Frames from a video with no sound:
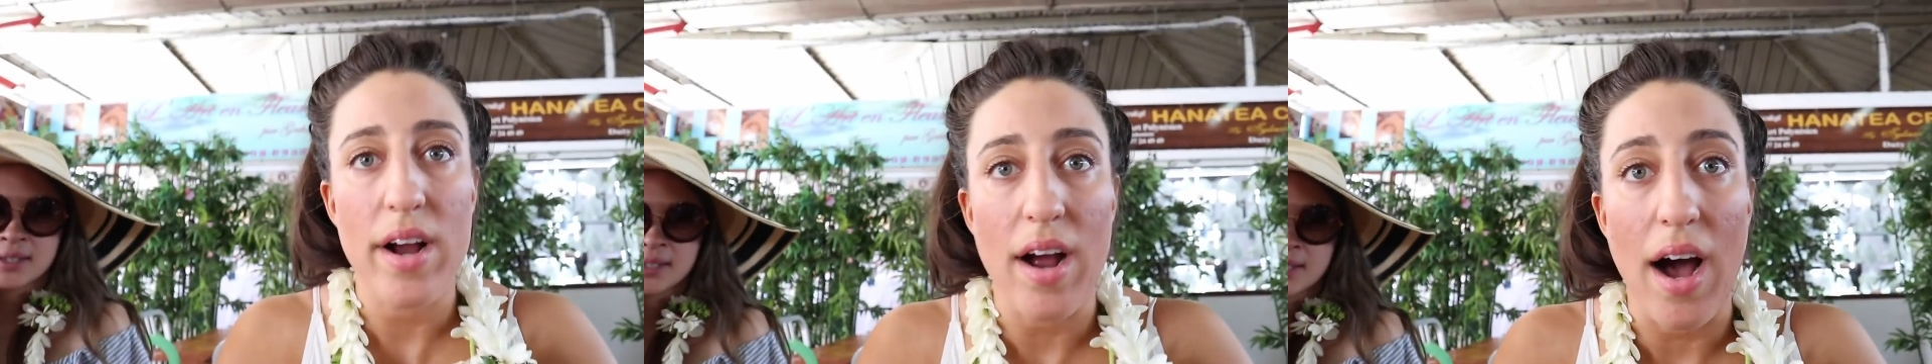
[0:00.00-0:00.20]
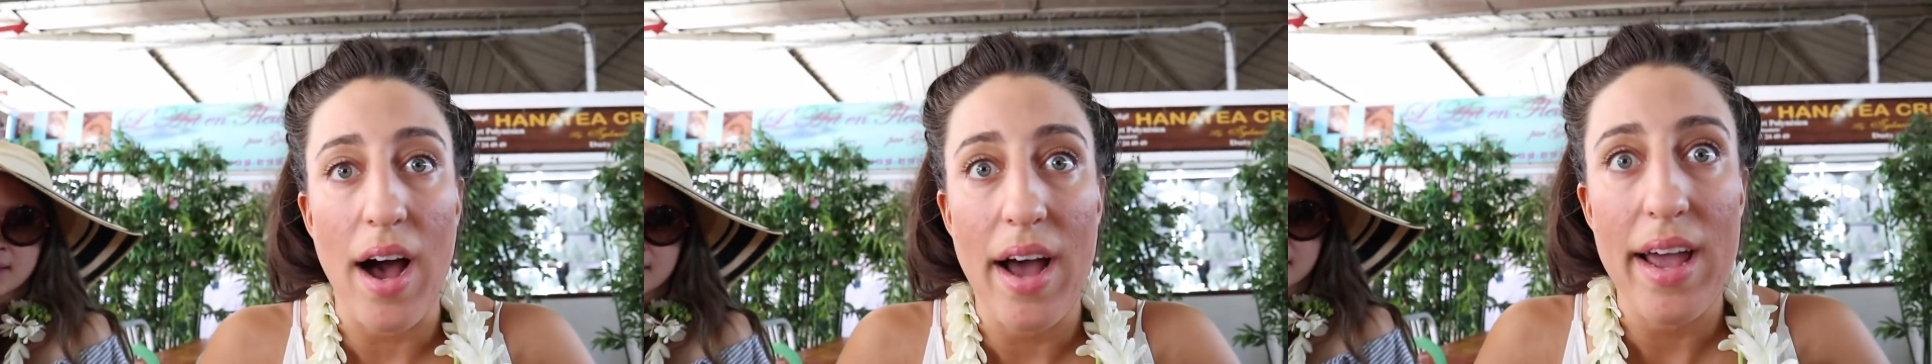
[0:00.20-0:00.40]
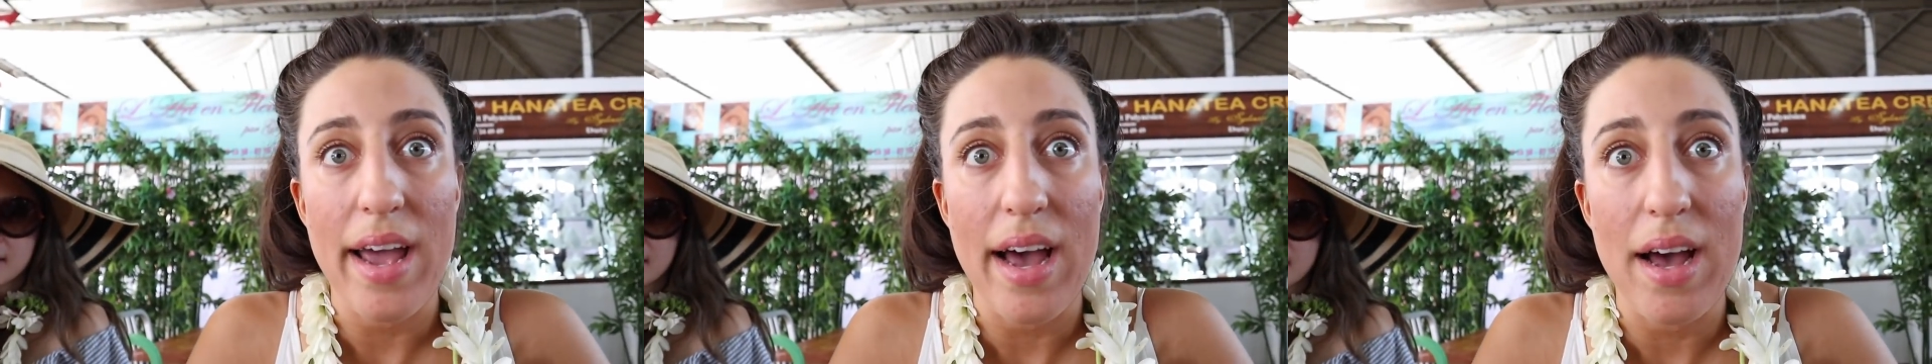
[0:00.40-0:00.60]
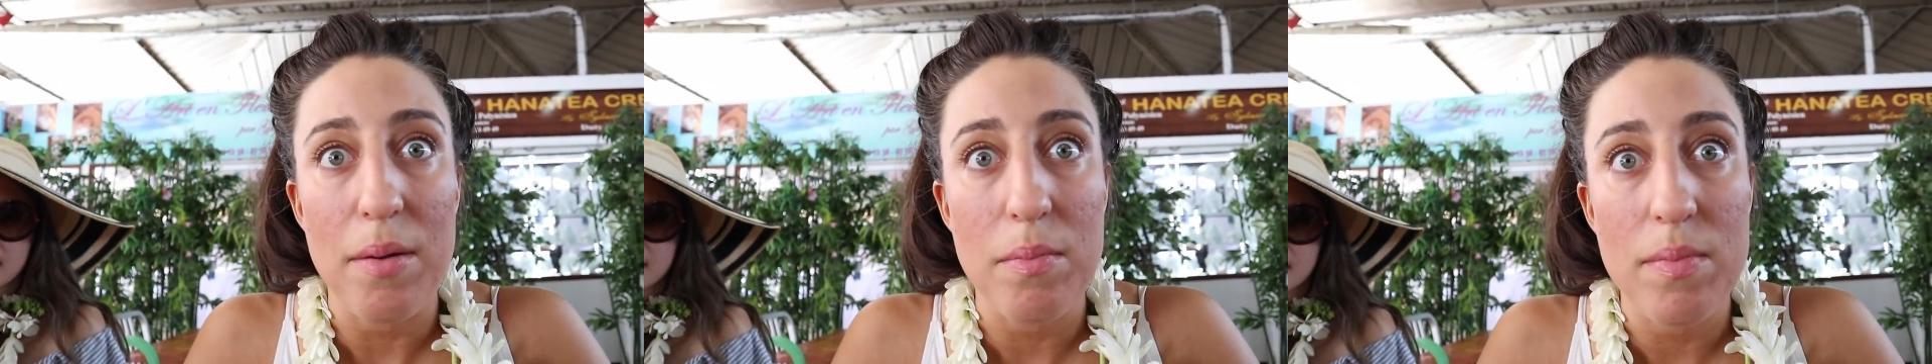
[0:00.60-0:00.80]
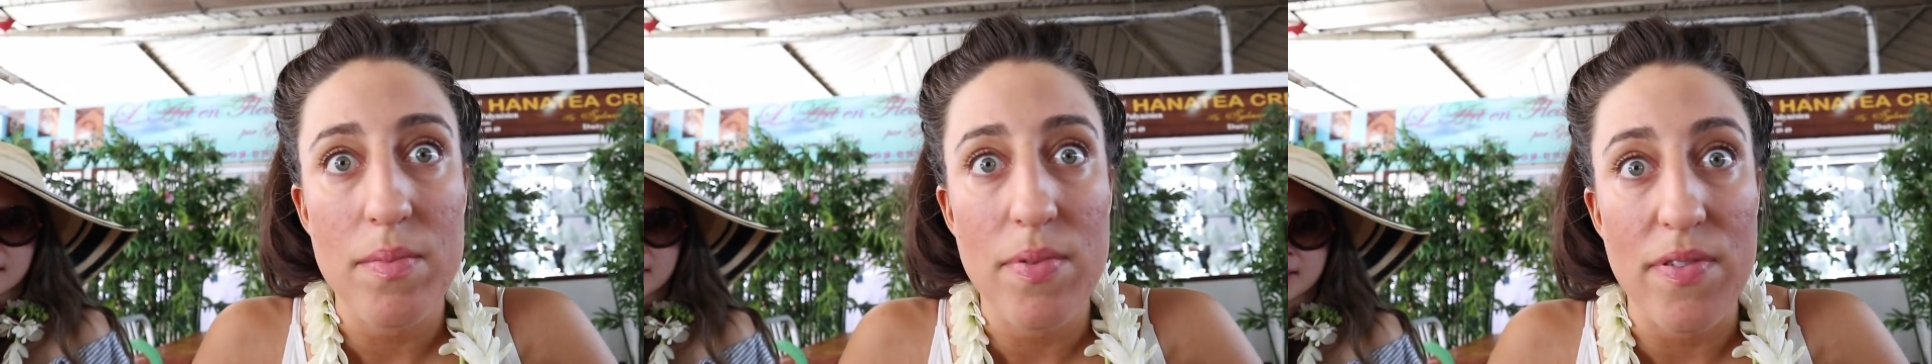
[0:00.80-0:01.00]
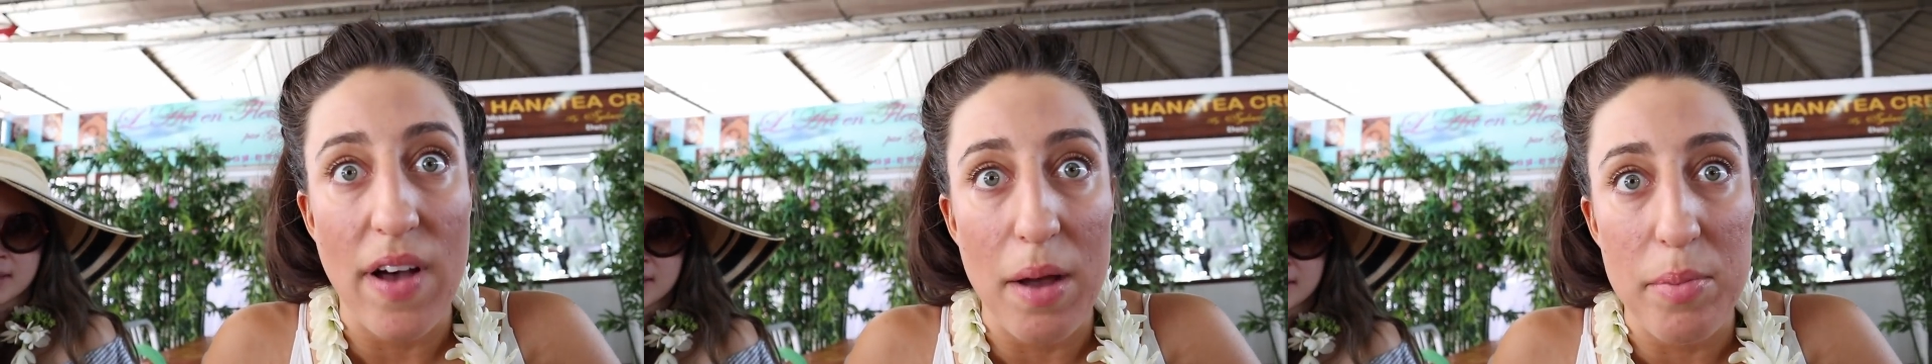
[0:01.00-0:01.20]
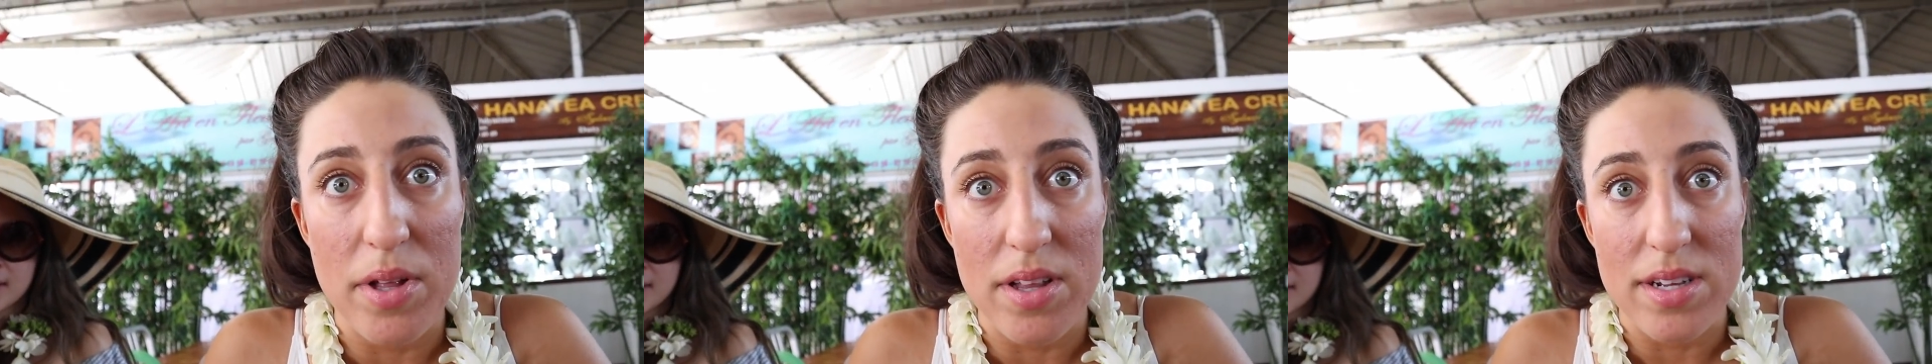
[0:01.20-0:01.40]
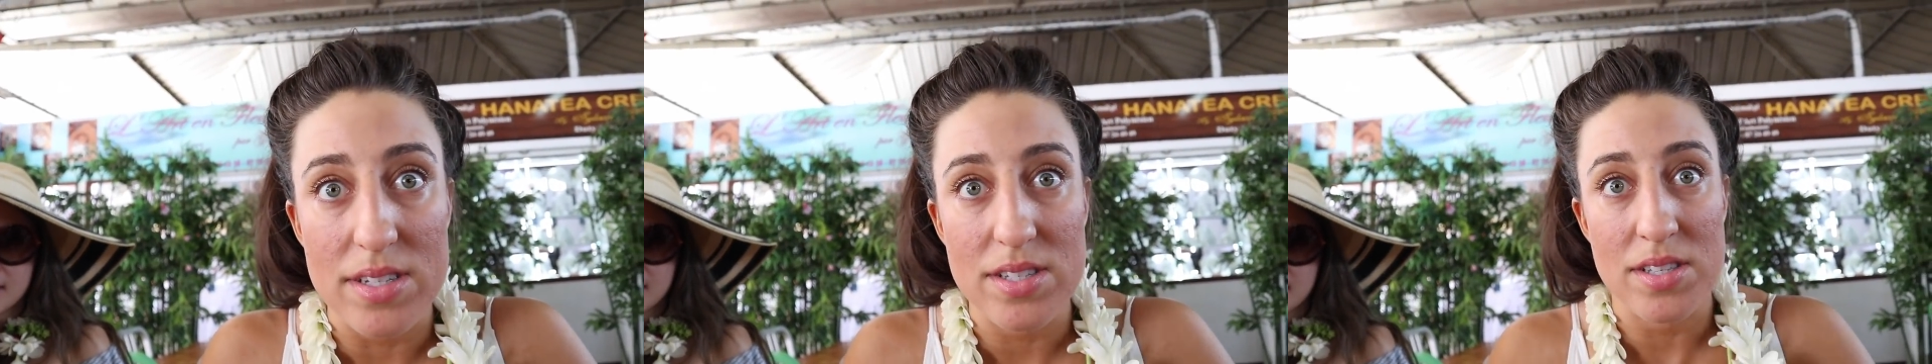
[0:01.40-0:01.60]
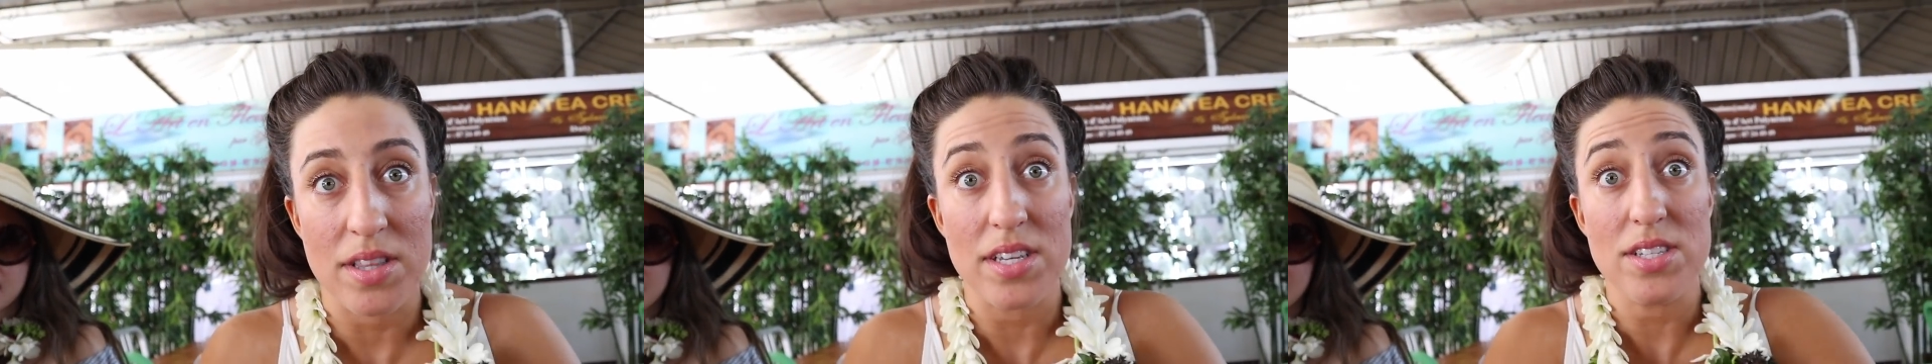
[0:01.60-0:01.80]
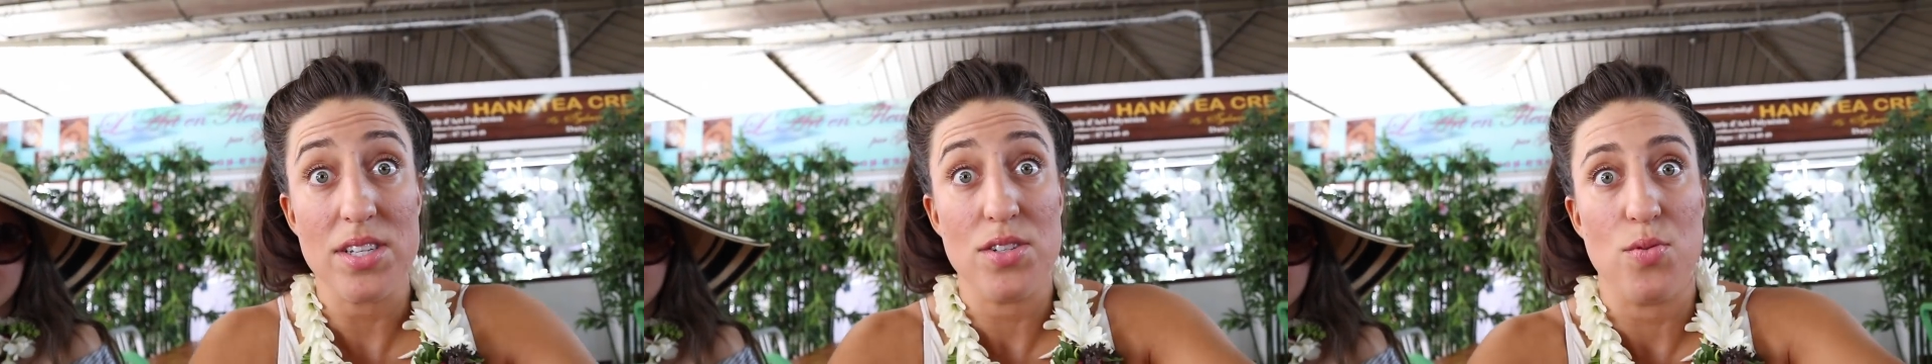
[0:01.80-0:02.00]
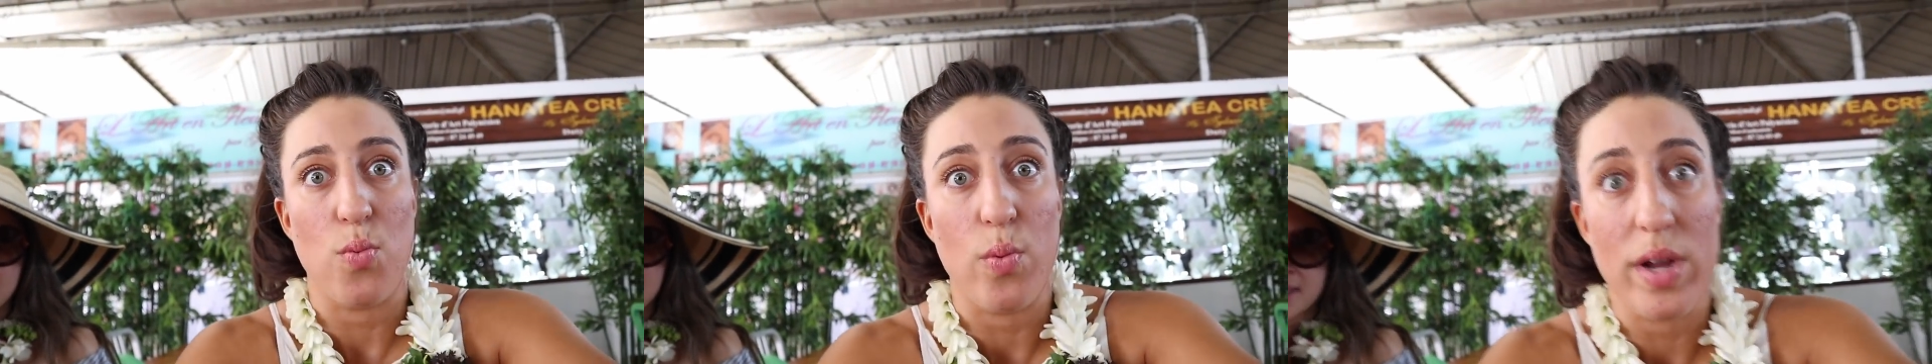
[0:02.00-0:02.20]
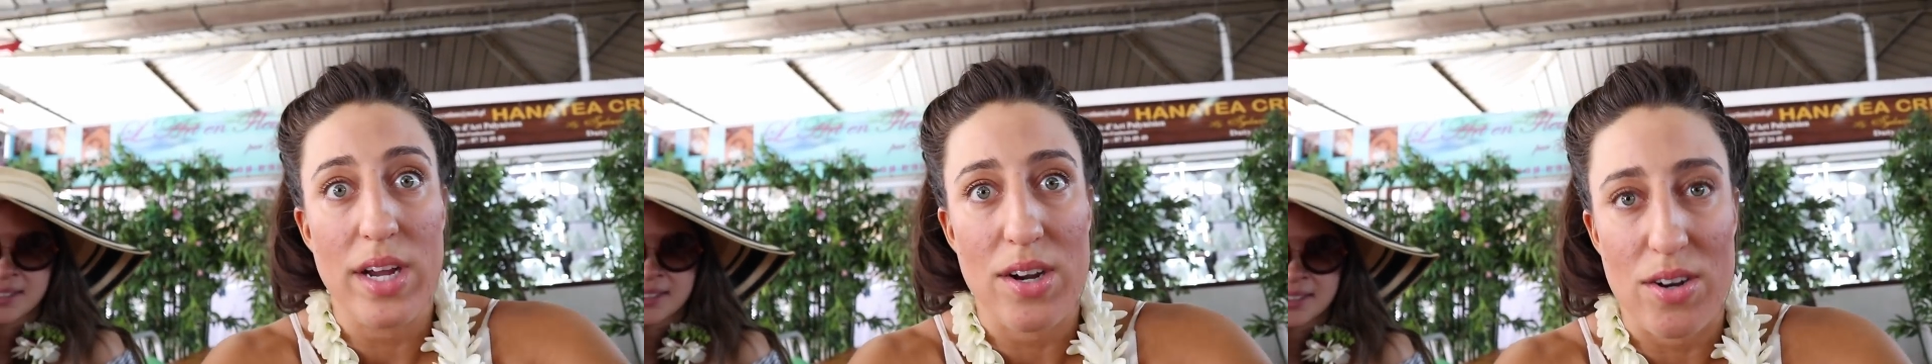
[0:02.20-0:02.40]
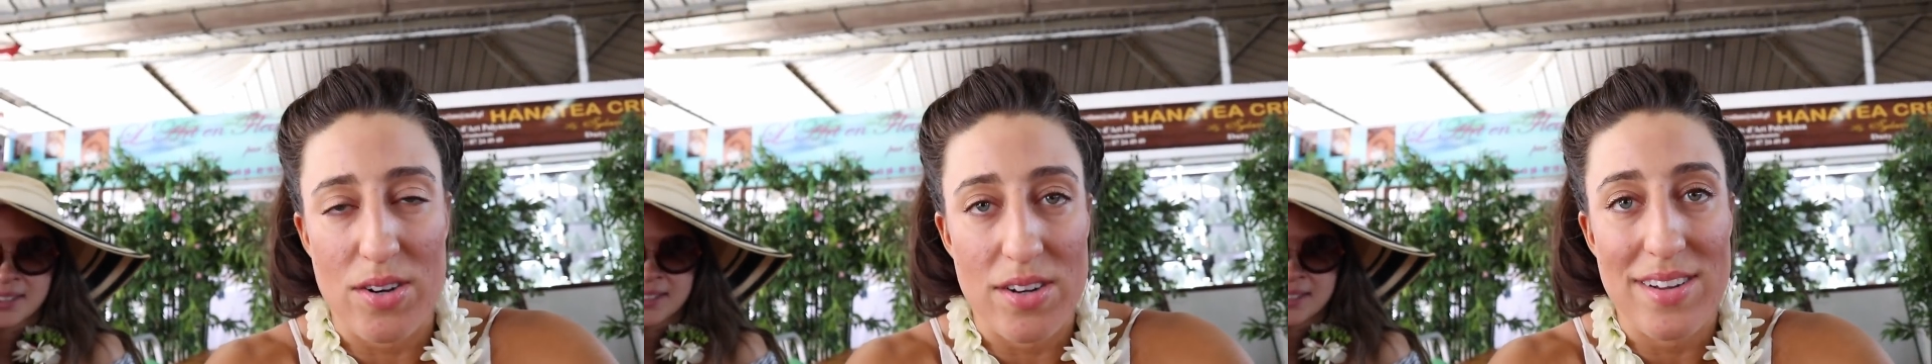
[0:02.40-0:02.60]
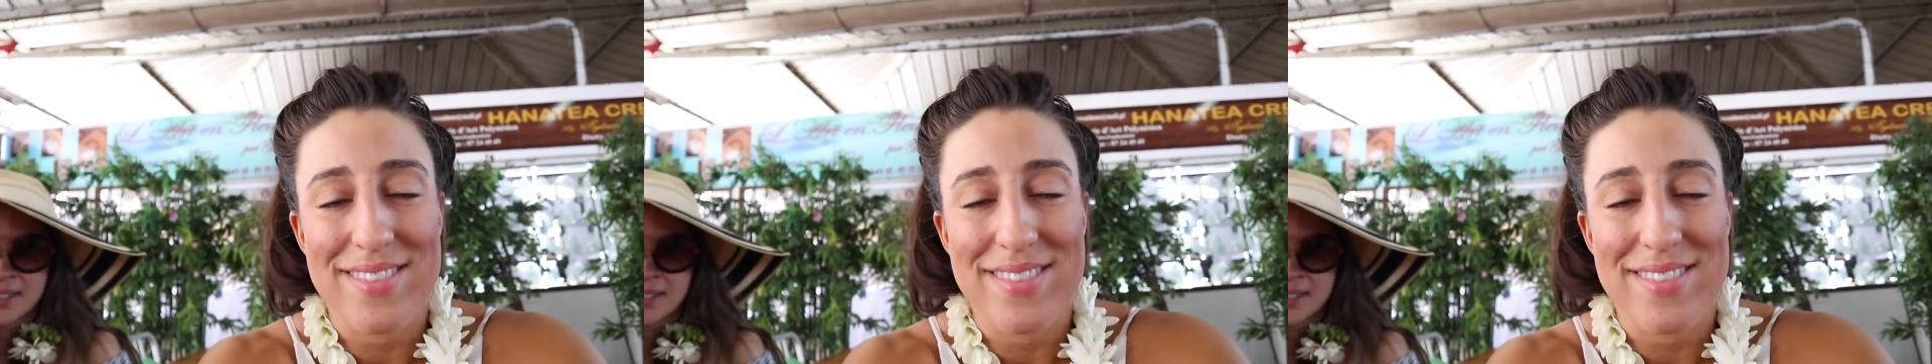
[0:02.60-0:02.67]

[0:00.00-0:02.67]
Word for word: there, I am fabulous. This is weird.